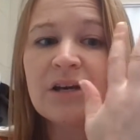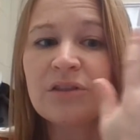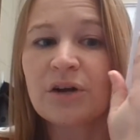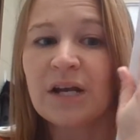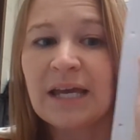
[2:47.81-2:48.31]

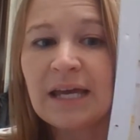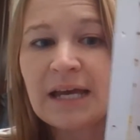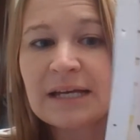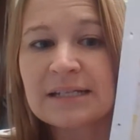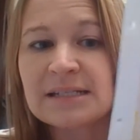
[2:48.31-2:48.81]
their
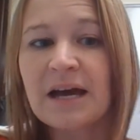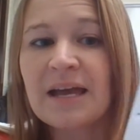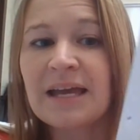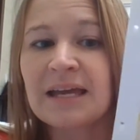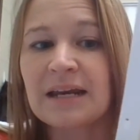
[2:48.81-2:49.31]
hand
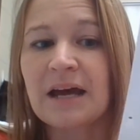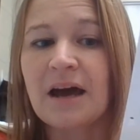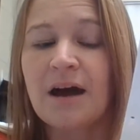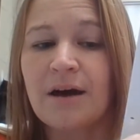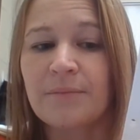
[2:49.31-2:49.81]

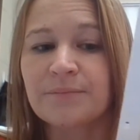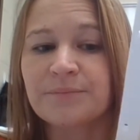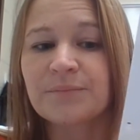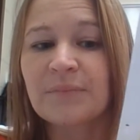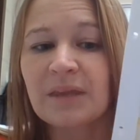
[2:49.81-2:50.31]

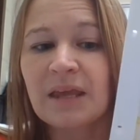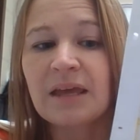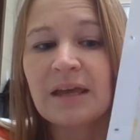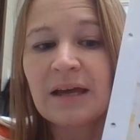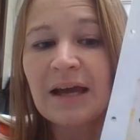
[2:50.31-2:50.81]
in
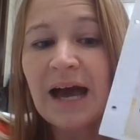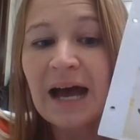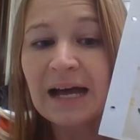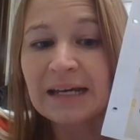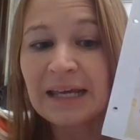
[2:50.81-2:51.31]

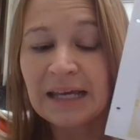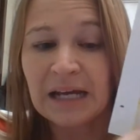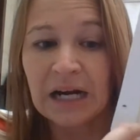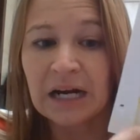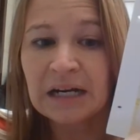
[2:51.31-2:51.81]
on
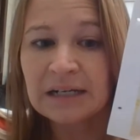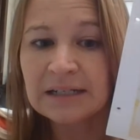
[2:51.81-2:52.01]
here.